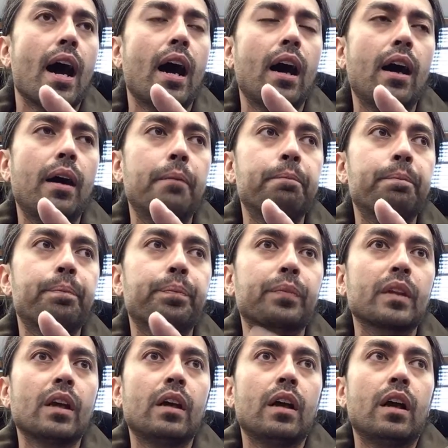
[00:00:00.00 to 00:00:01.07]
Um,
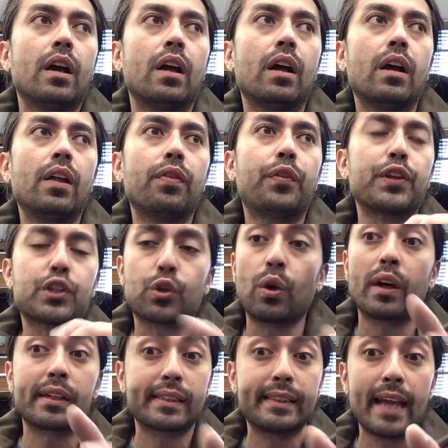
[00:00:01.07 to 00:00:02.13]
the
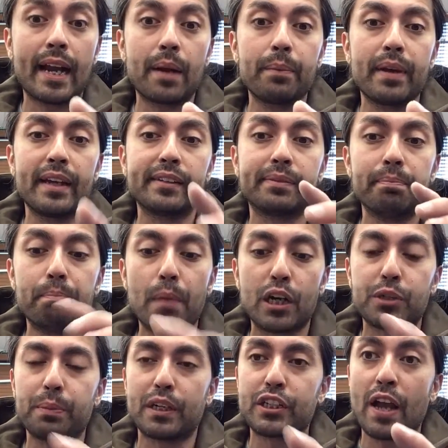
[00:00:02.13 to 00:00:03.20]
Trunks denim is
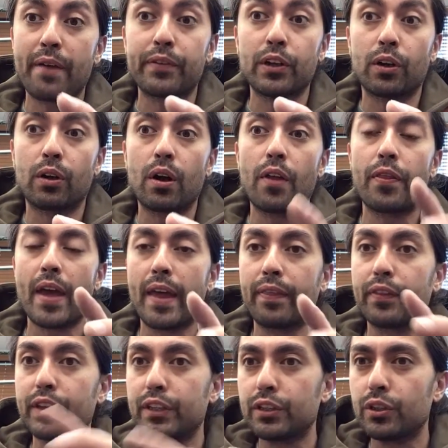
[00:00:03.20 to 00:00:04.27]
much much heavier
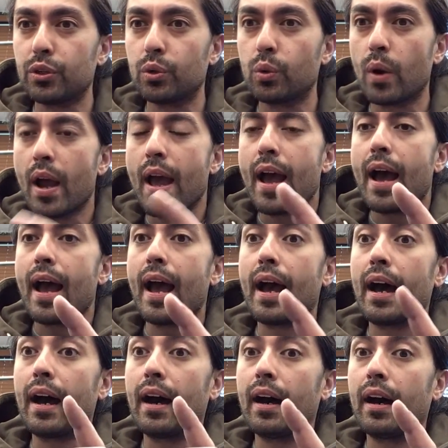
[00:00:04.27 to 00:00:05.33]
than the new
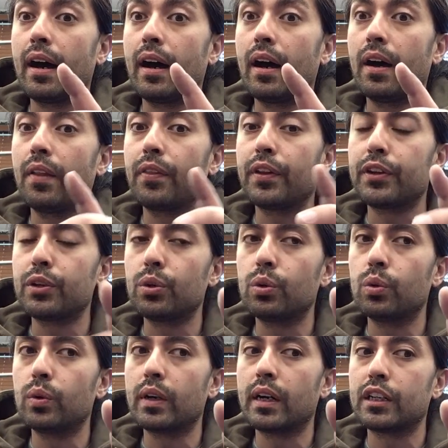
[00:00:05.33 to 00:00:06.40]
uh, the
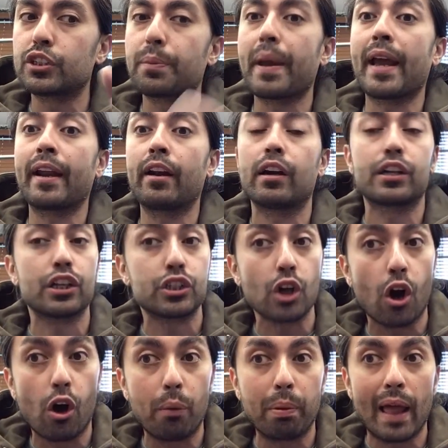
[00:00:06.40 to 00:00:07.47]
new uh, Japan Heritage
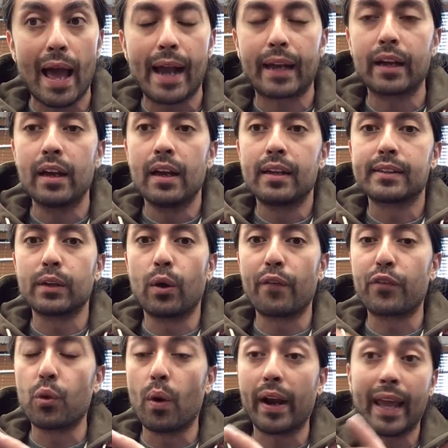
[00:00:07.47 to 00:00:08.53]
all black. So if
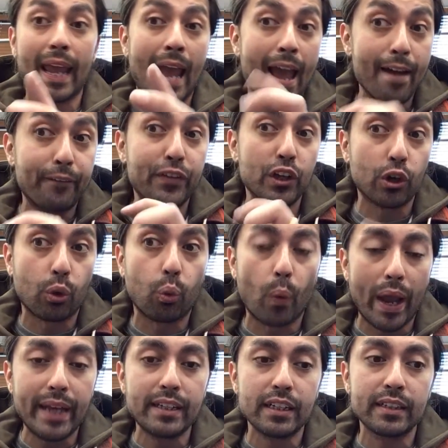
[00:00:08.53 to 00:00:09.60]
you want a heavier
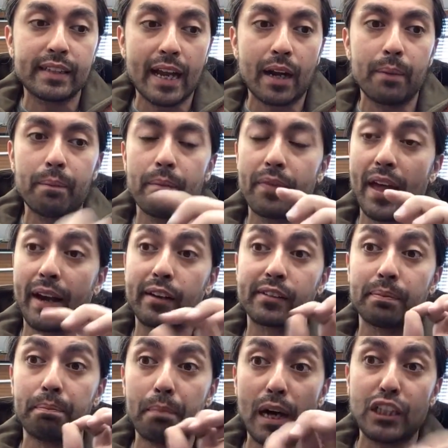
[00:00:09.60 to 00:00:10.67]
weight denim that
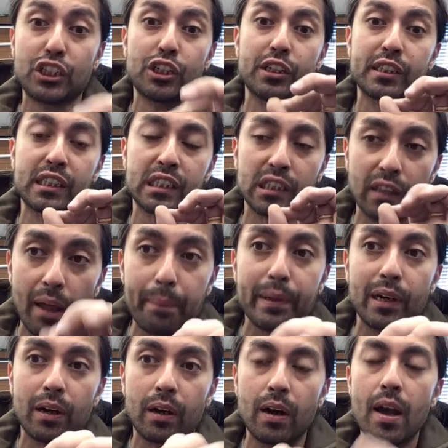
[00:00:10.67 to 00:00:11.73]
is much
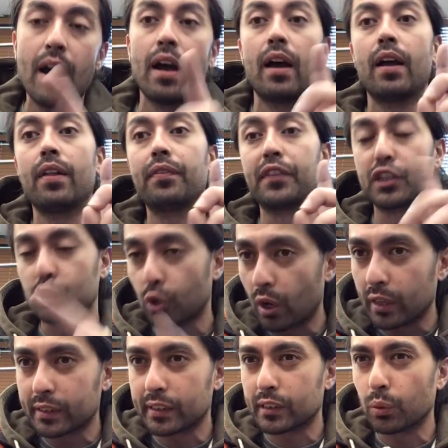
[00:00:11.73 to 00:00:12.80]
slubbier, the
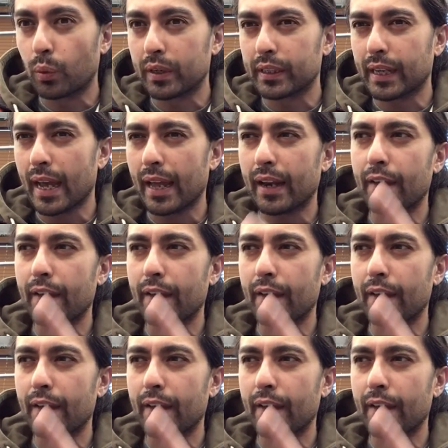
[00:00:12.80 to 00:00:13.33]
Trunks is the one to get.